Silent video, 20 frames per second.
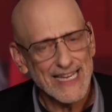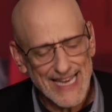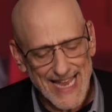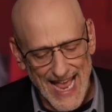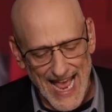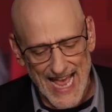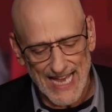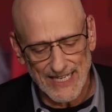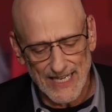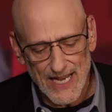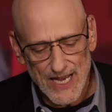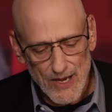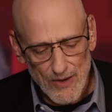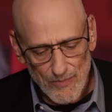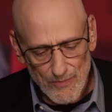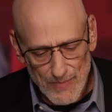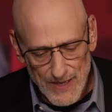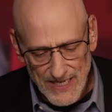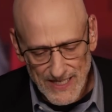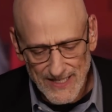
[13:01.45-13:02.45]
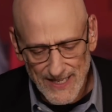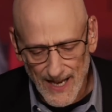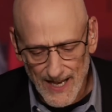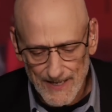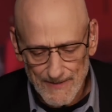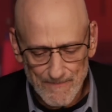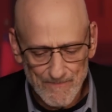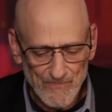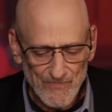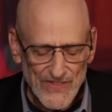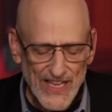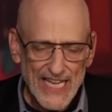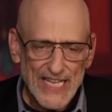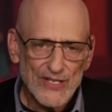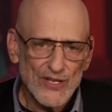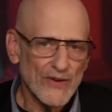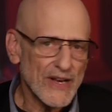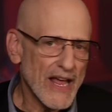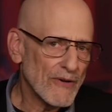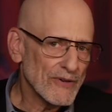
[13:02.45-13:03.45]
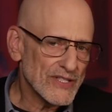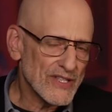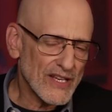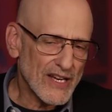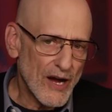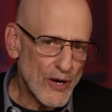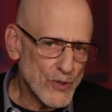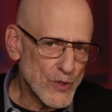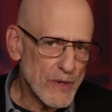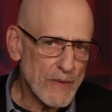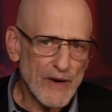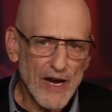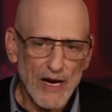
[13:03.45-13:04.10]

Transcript: can be done. So now, as the country